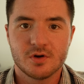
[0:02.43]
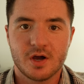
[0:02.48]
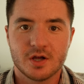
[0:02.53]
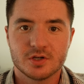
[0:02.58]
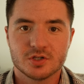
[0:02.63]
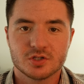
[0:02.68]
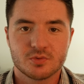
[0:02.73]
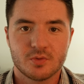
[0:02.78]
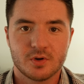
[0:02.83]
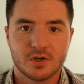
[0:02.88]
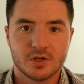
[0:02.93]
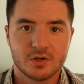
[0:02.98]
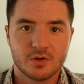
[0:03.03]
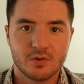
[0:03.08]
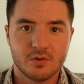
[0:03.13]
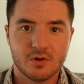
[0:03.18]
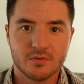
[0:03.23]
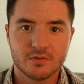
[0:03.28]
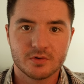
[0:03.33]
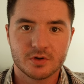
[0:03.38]
I just wanted to
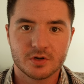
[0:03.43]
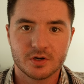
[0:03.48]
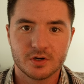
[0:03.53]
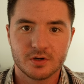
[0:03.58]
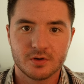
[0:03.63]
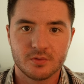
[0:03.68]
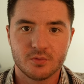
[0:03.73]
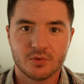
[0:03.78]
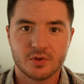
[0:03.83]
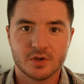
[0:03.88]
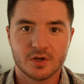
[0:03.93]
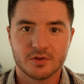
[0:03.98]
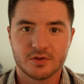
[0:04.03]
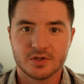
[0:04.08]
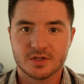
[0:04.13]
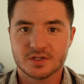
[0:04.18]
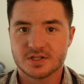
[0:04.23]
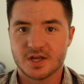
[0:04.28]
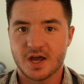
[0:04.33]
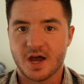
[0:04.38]
go over the
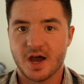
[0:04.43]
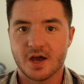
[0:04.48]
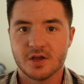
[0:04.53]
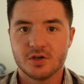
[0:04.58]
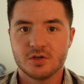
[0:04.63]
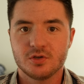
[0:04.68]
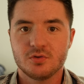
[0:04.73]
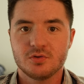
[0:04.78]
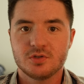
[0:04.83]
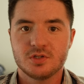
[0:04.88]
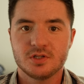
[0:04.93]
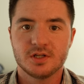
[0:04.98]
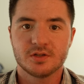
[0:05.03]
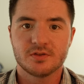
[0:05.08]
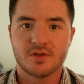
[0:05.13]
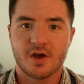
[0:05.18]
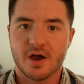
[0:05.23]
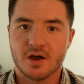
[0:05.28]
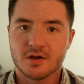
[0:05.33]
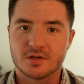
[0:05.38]
things that I do to get
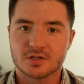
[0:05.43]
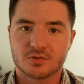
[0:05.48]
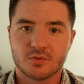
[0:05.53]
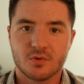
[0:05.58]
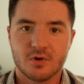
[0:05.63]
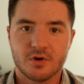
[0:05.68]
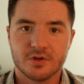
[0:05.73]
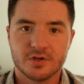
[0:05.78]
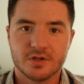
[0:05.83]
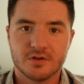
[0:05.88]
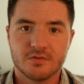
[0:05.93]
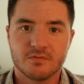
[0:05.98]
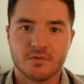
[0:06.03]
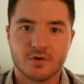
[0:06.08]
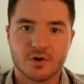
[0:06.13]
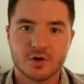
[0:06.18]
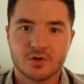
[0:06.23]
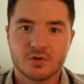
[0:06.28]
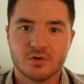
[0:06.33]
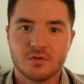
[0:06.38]
the highest quality
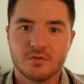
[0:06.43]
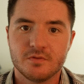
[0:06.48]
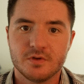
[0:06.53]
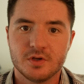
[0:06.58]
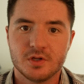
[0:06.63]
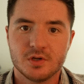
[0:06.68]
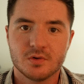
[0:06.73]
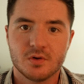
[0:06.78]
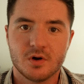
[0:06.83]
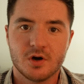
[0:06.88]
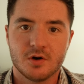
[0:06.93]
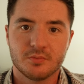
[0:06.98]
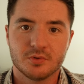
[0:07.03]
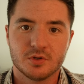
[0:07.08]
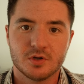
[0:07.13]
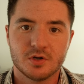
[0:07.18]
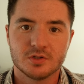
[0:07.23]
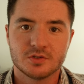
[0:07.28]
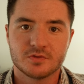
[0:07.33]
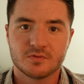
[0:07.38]
vertical video
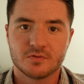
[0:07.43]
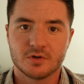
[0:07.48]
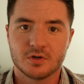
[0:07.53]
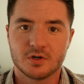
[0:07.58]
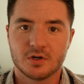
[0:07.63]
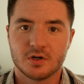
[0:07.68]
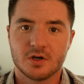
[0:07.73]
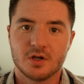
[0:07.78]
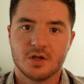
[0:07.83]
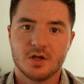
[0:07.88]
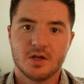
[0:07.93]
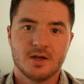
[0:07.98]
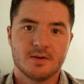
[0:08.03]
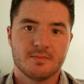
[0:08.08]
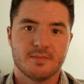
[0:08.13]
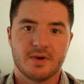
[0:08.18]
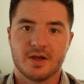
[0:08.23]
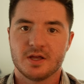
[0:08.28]
uploads for my